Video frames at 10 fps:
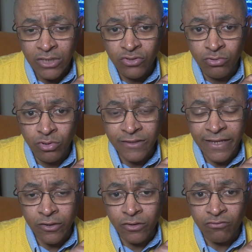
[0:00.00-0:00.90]
you looked
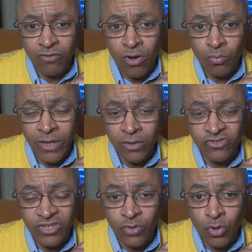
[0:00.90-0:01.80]
at her the wrong way or
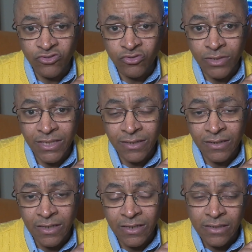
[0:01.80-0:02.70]
she thought you
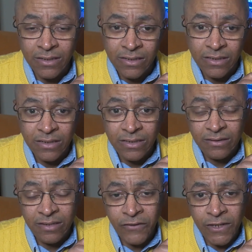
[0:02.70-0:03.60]
did.
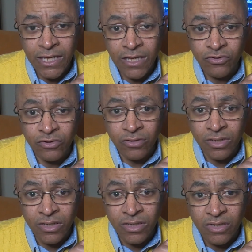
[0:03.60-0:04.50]
Tiffany Hinyard,
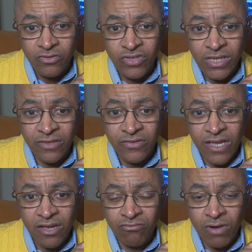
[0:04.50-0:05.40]
she is
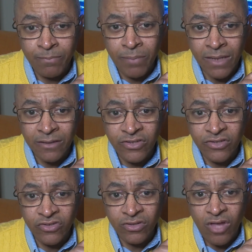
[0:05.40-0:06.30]
a corrupt
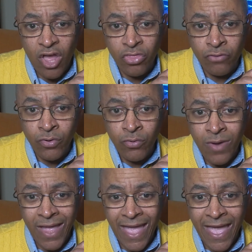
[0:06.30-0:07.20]
politician
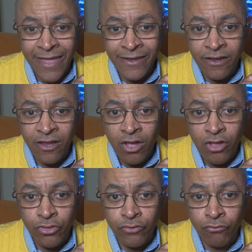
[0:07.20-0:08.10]
through and
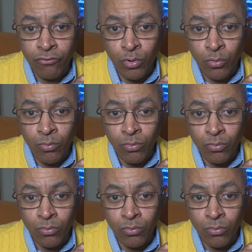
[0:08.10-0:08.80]
through.